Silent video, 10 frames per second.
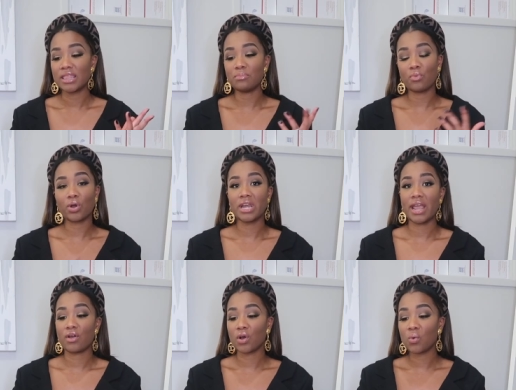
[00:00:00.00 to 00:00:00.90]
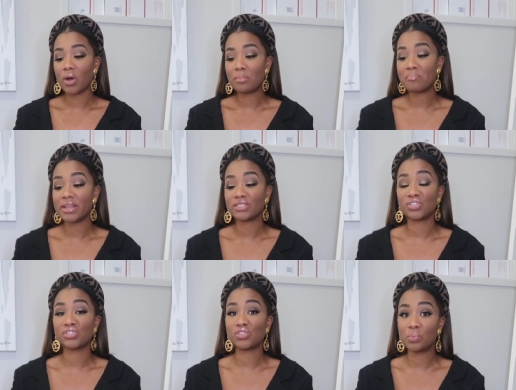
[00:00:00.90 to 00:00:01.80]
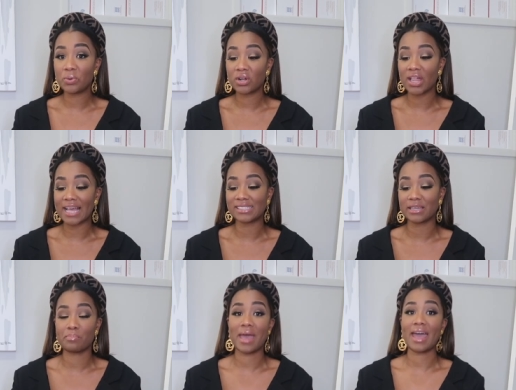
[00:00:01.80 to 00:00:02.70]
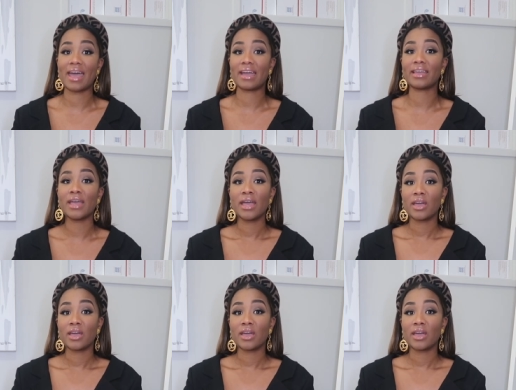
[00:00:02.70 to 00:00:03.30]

the more narrow one, but it's a super classic bag.